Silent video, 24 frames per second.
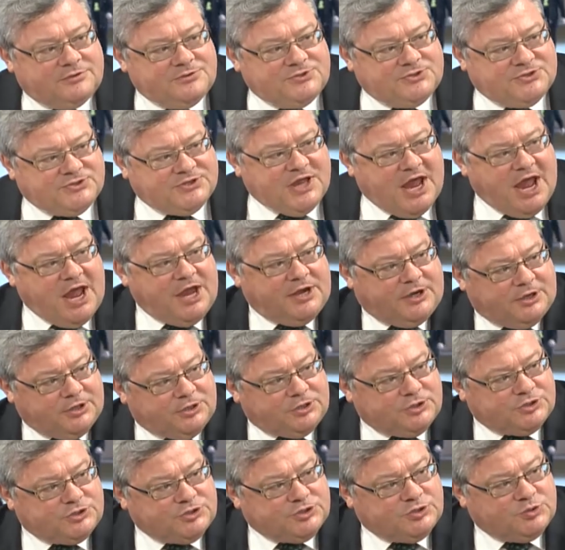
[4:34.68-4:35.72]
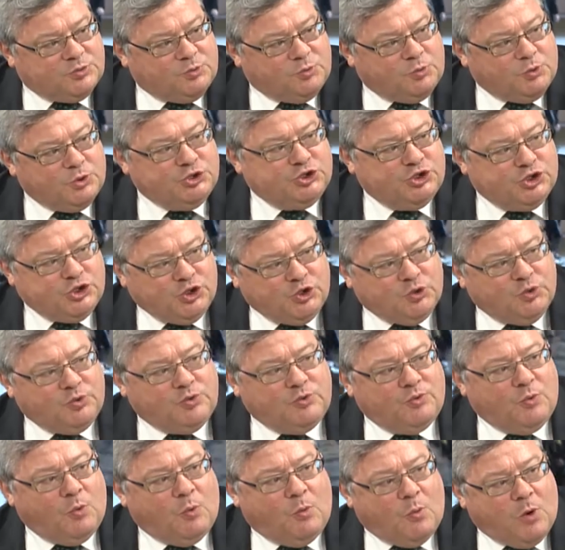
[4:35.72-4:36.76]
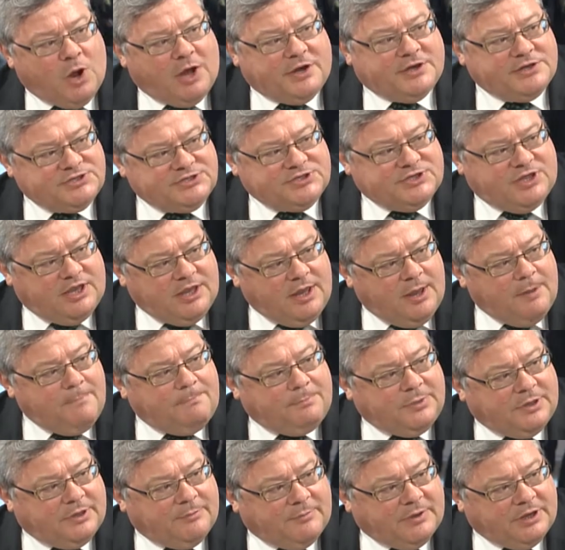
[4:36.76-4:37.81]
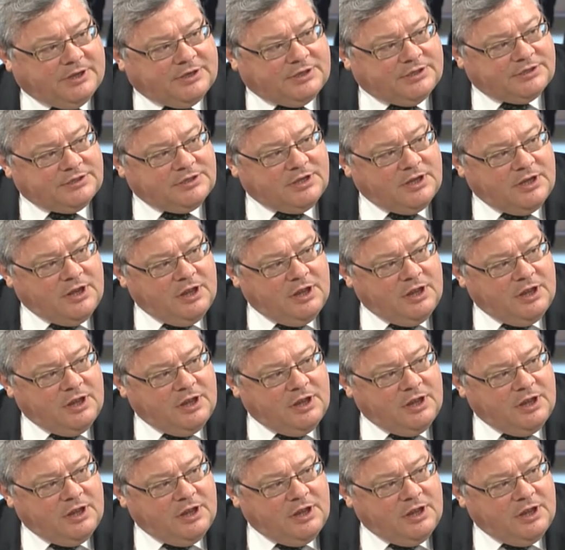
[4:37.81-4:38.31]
standards would you want to see implemented?